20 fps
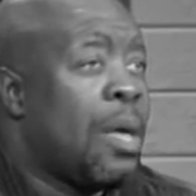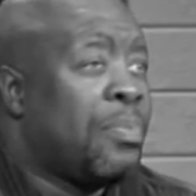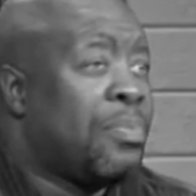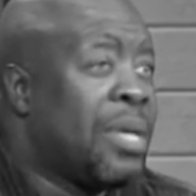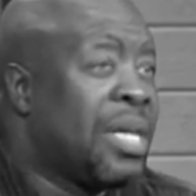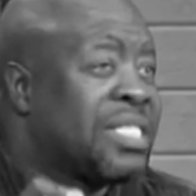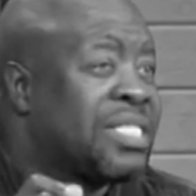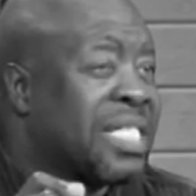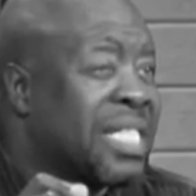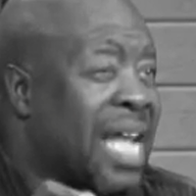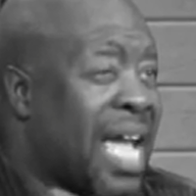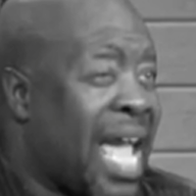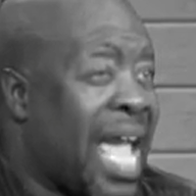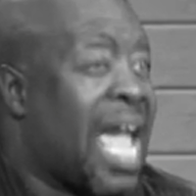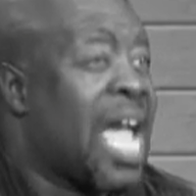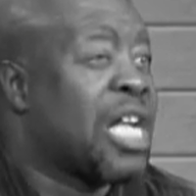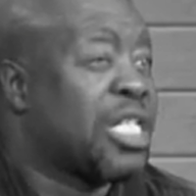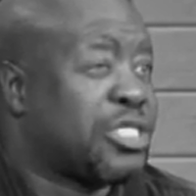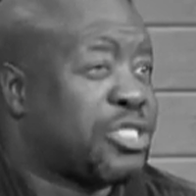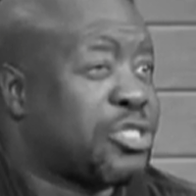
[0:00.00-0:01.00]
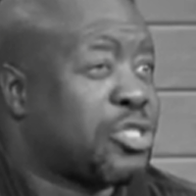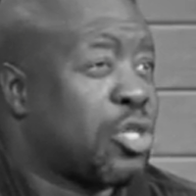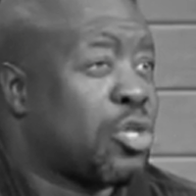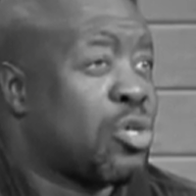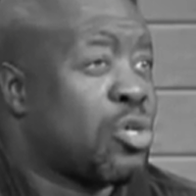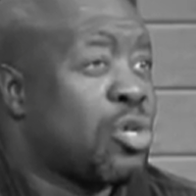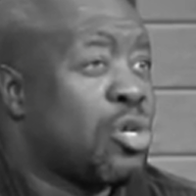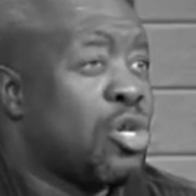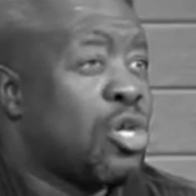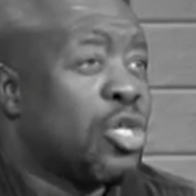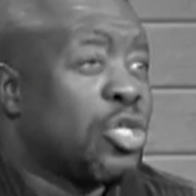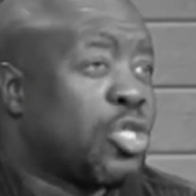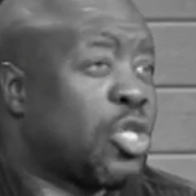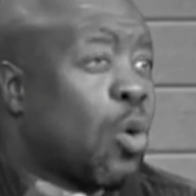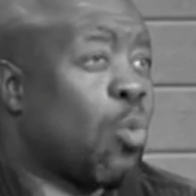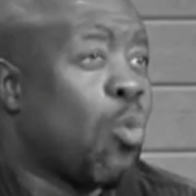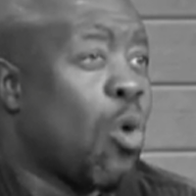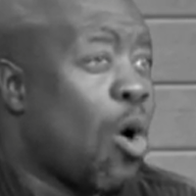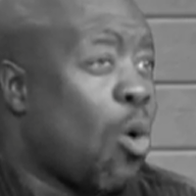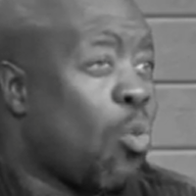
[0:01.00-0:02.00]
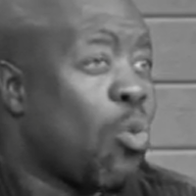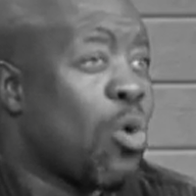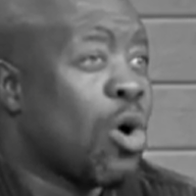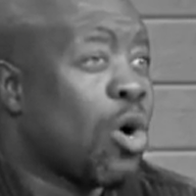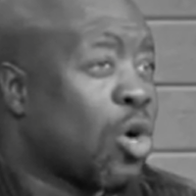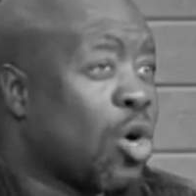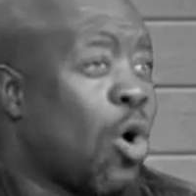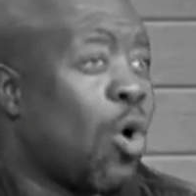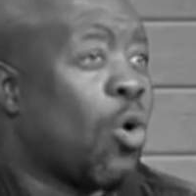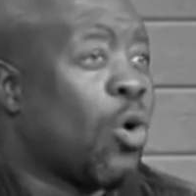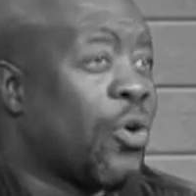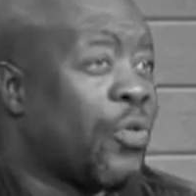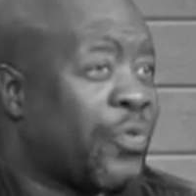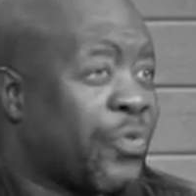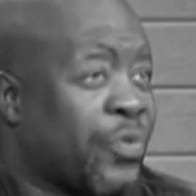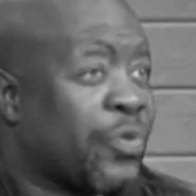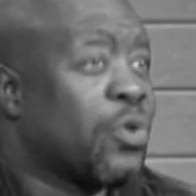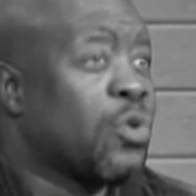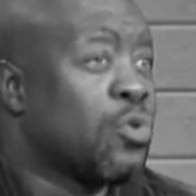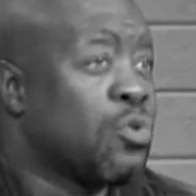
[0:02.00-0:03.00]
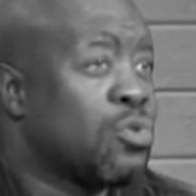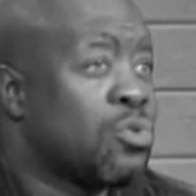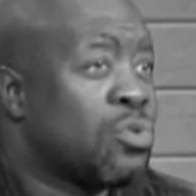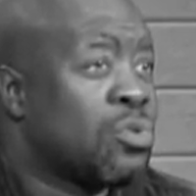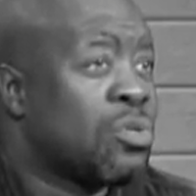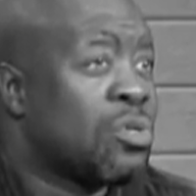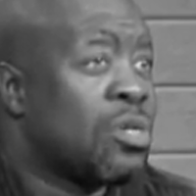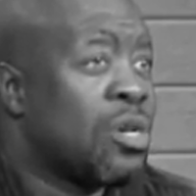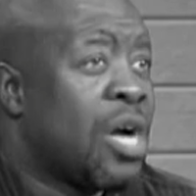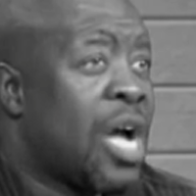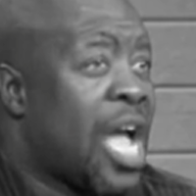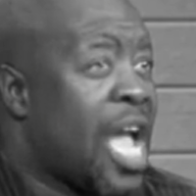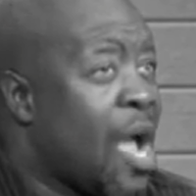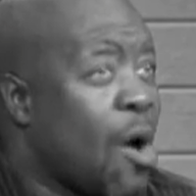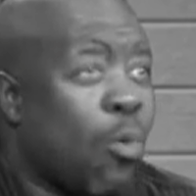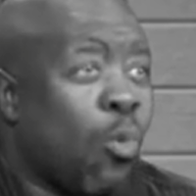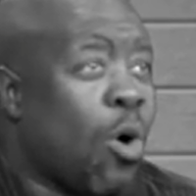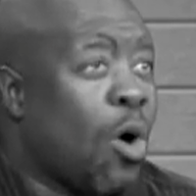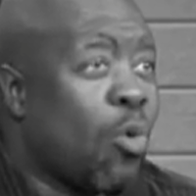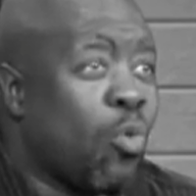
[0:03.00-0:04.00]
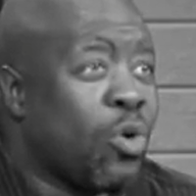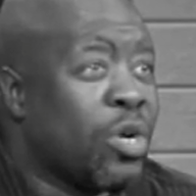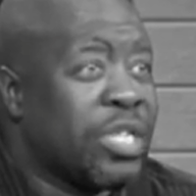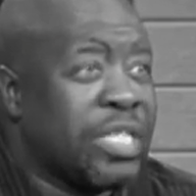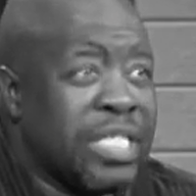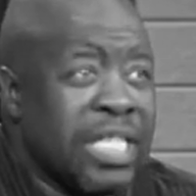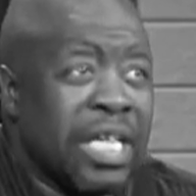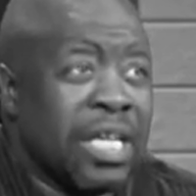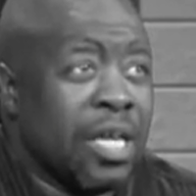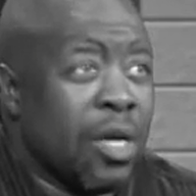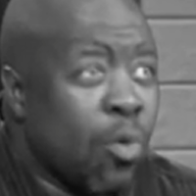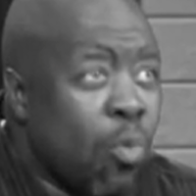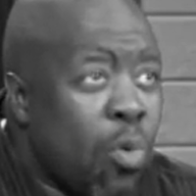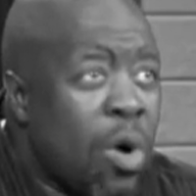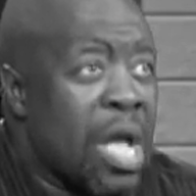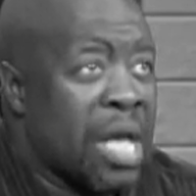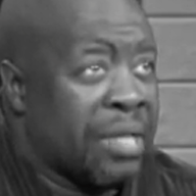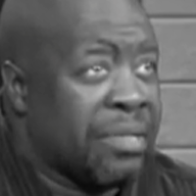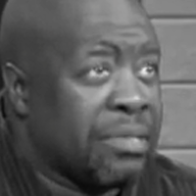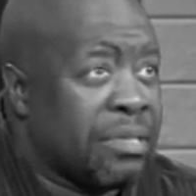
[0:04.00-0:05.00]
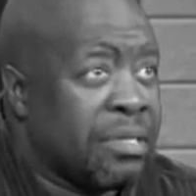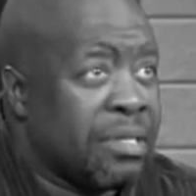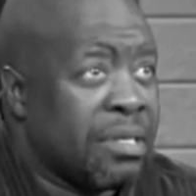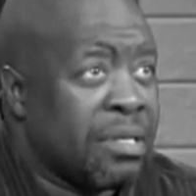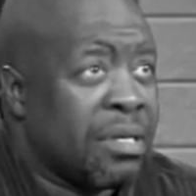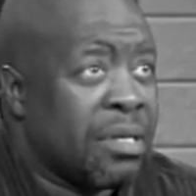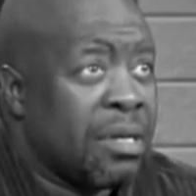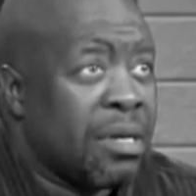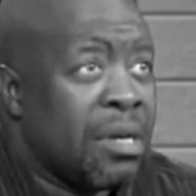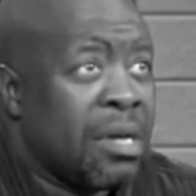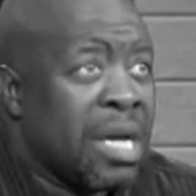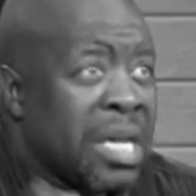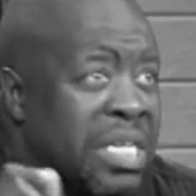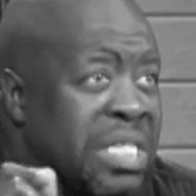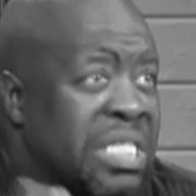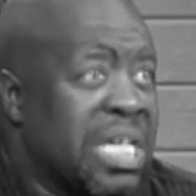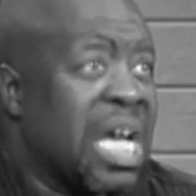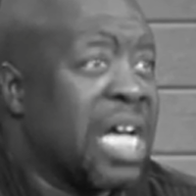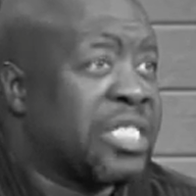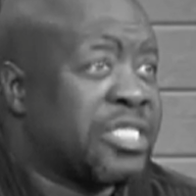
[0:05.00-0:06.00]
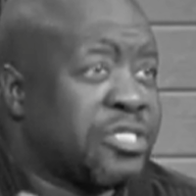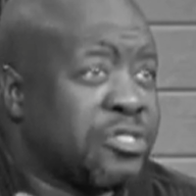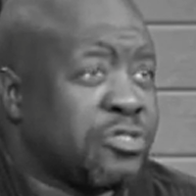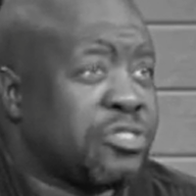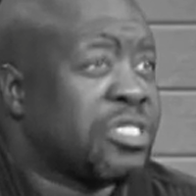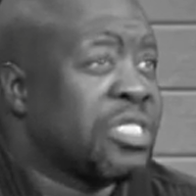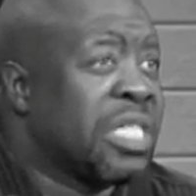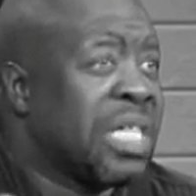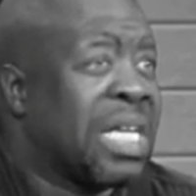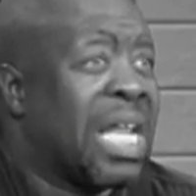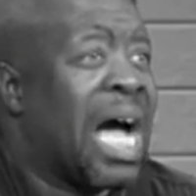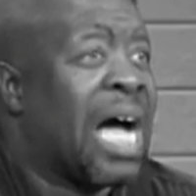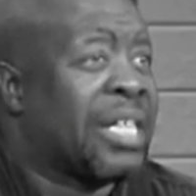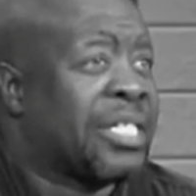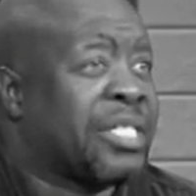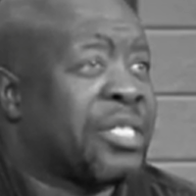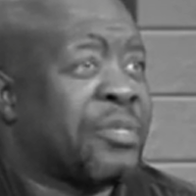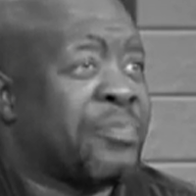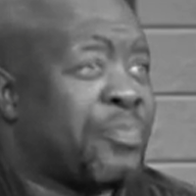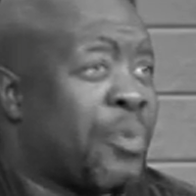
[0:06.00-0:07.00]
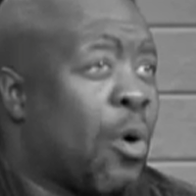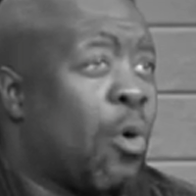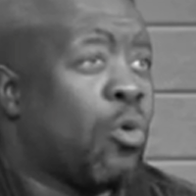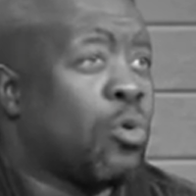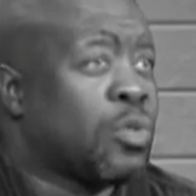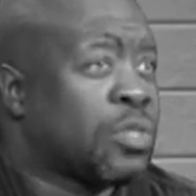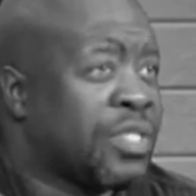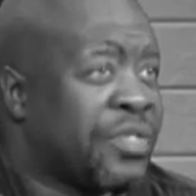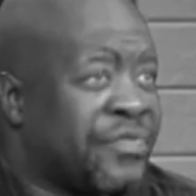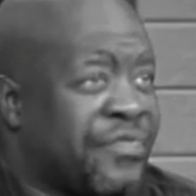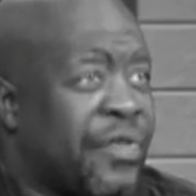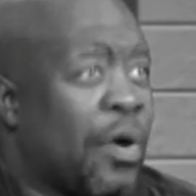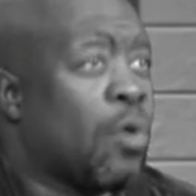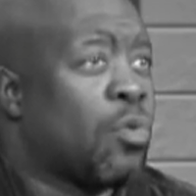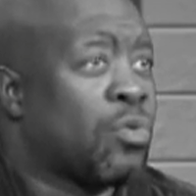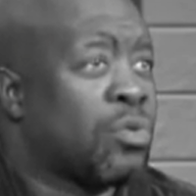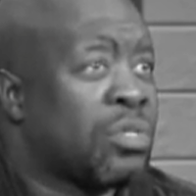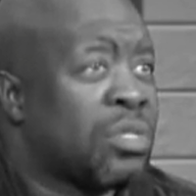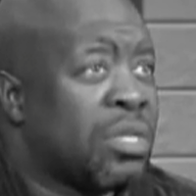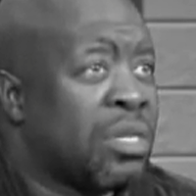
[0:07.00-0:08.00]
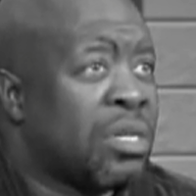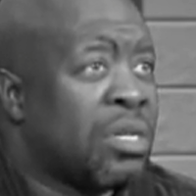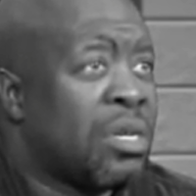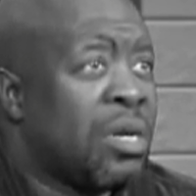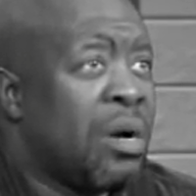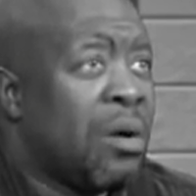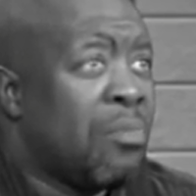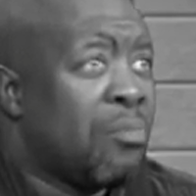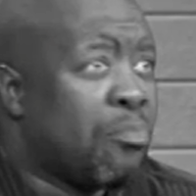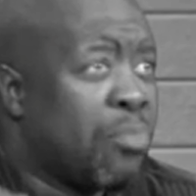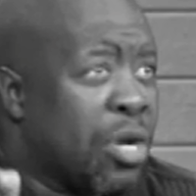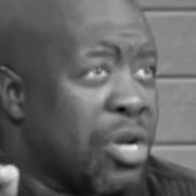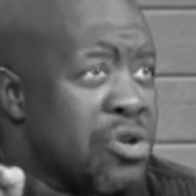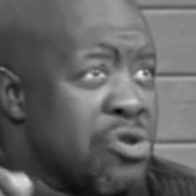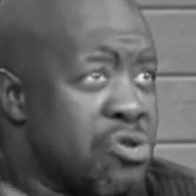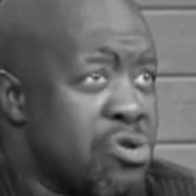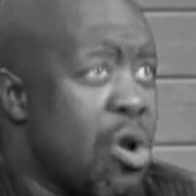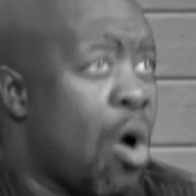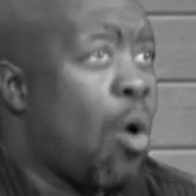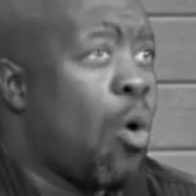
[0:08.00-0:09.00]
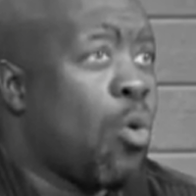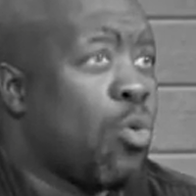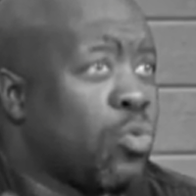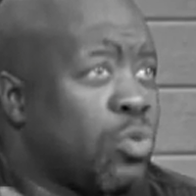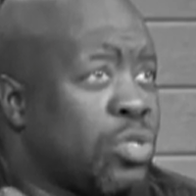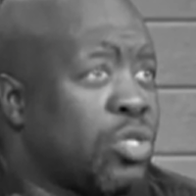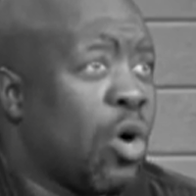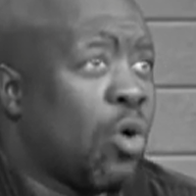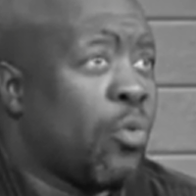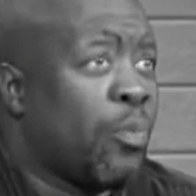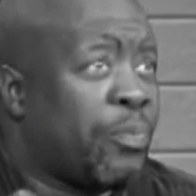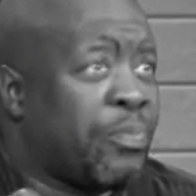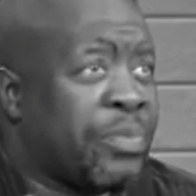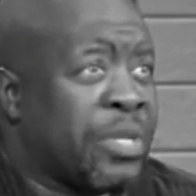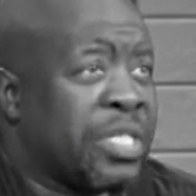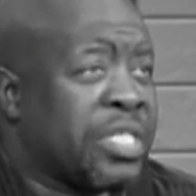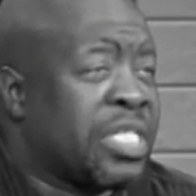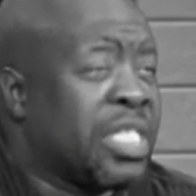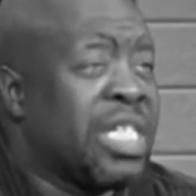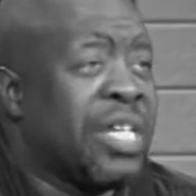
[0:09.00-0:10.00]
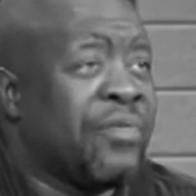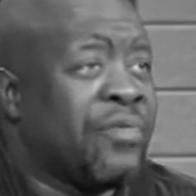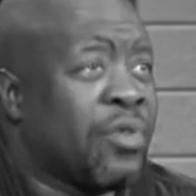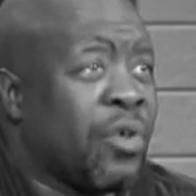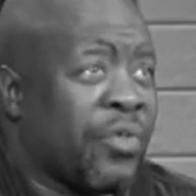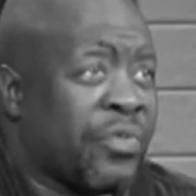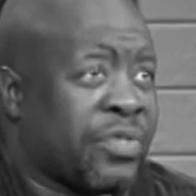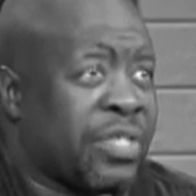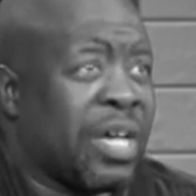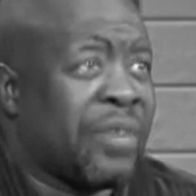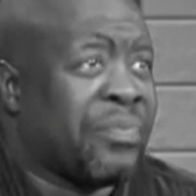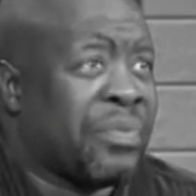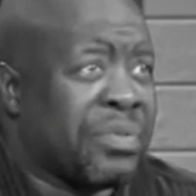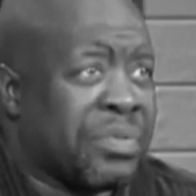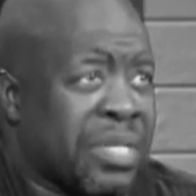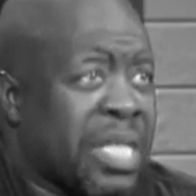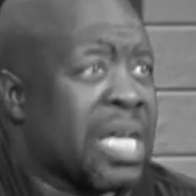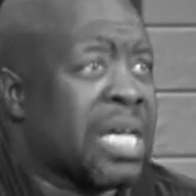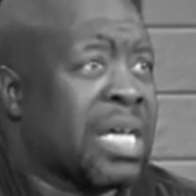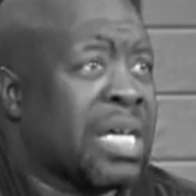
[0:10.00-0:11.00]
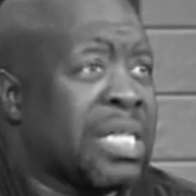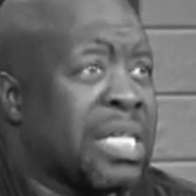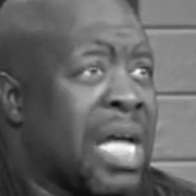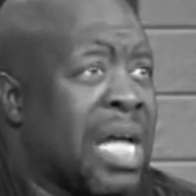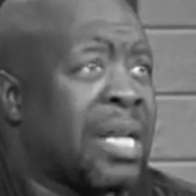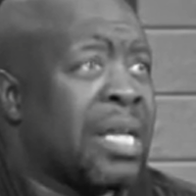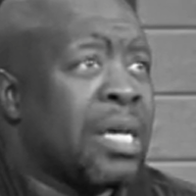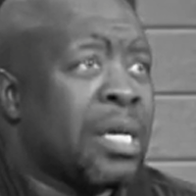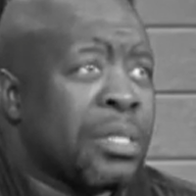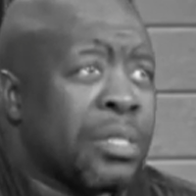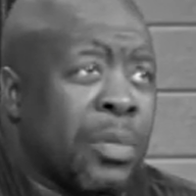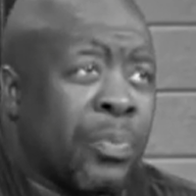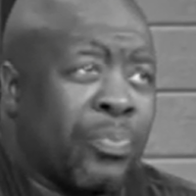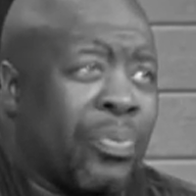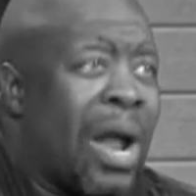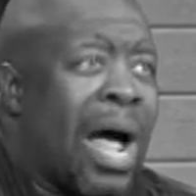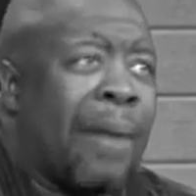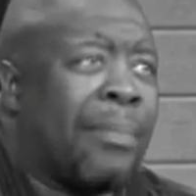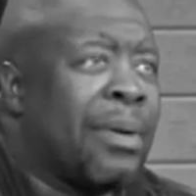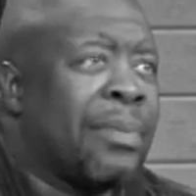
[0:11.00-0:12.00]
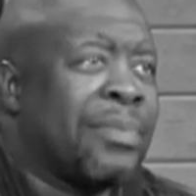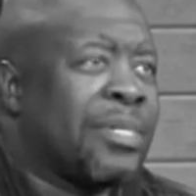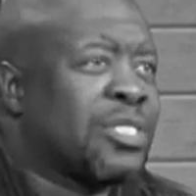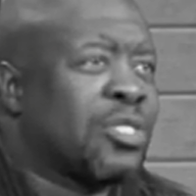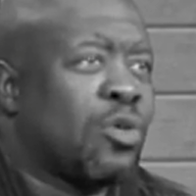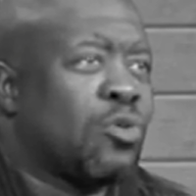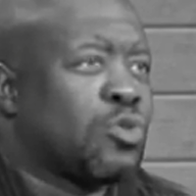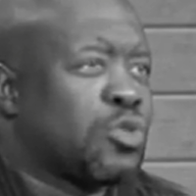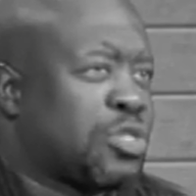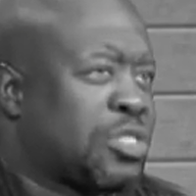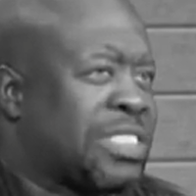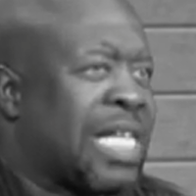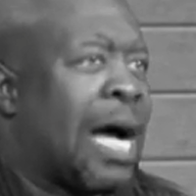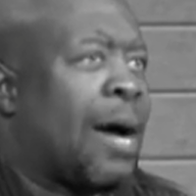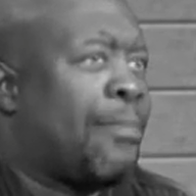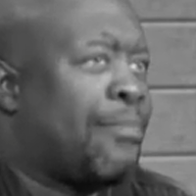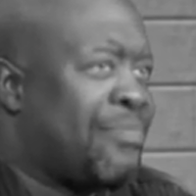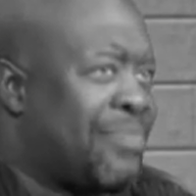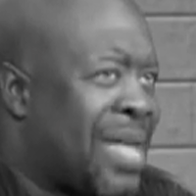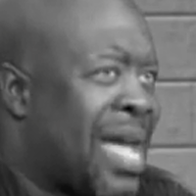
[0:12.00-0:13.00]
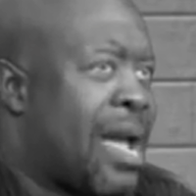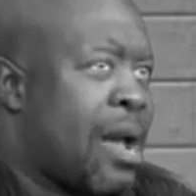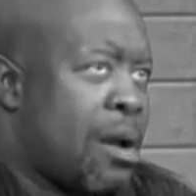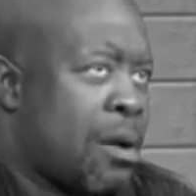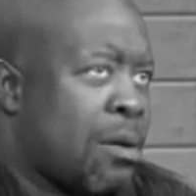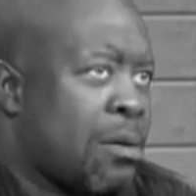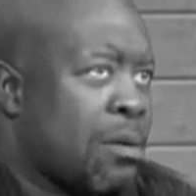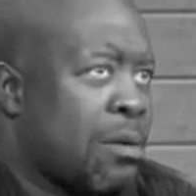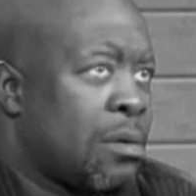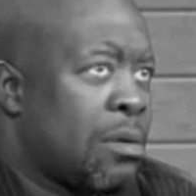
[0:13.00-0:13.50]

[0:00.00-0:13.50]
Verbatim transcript: There's an answer to what we're going through and what we're dealing with. And yes, you should get out to the polls and vote, but no, don't deceive yourself in thinking that the problem is going to stop there.